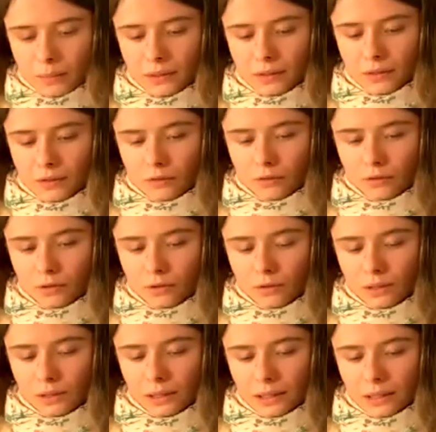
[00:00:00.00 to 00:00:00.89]
I also
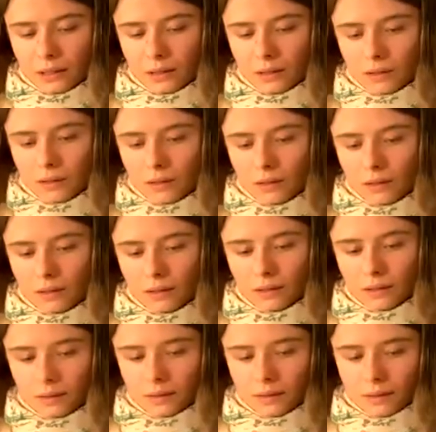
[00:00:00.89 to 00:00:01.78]
think that with
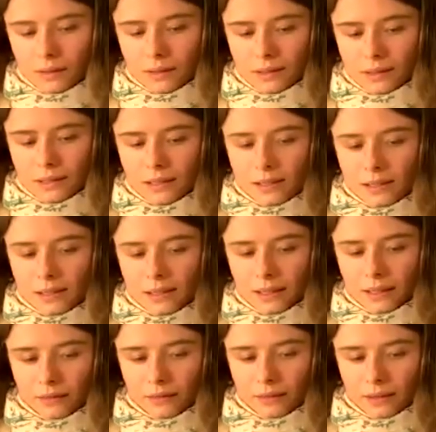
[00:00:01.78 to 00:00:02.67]
supplies,